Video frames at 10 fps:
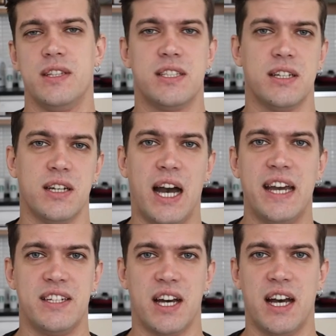it's a
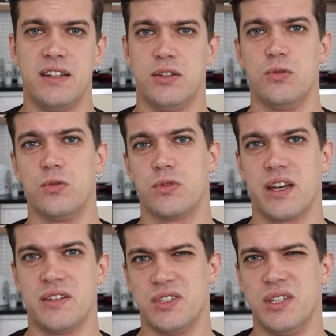high tide, you
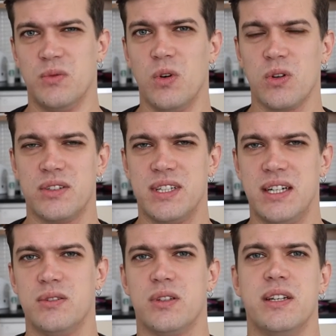can't really walk
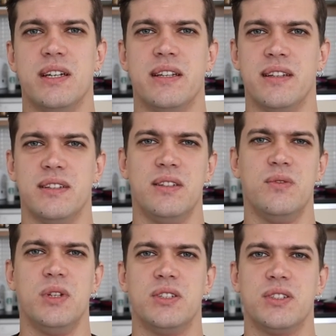around, and
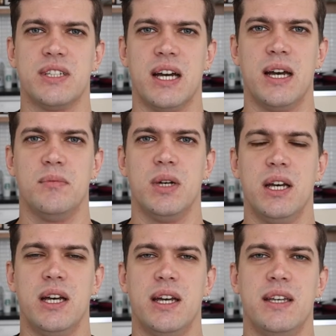in winter time
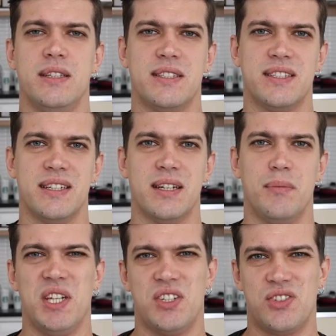it's
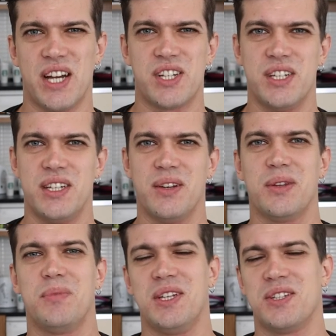a bit trashy on
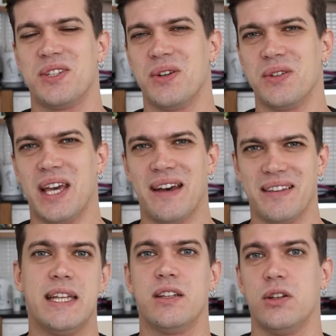the beach. So yeah,
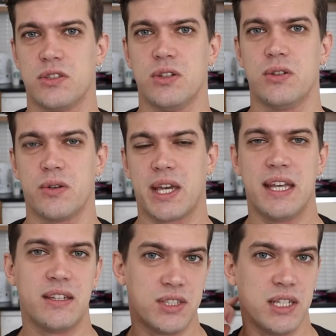and also you
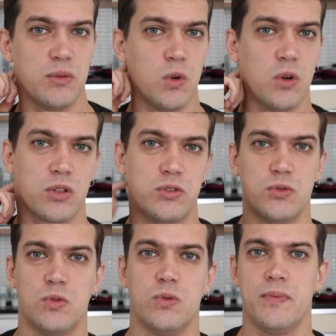can't really walk
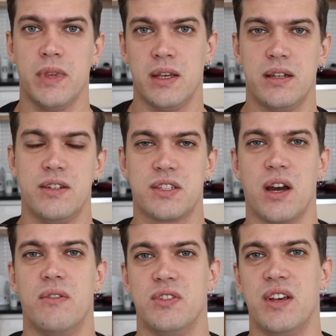to
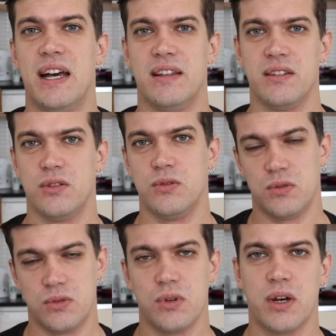discover the island.
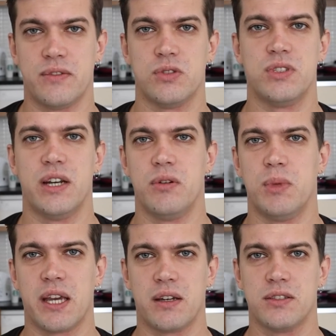You have to drive a
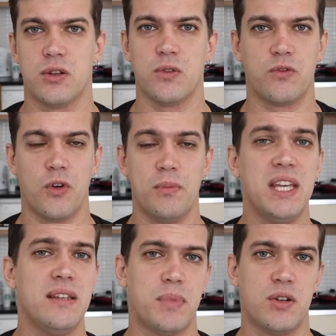bike. So for
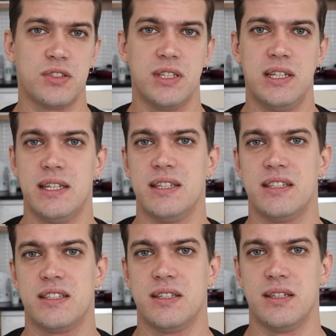me personally,
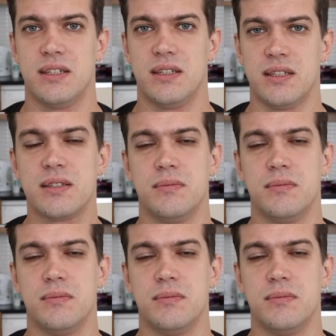it's a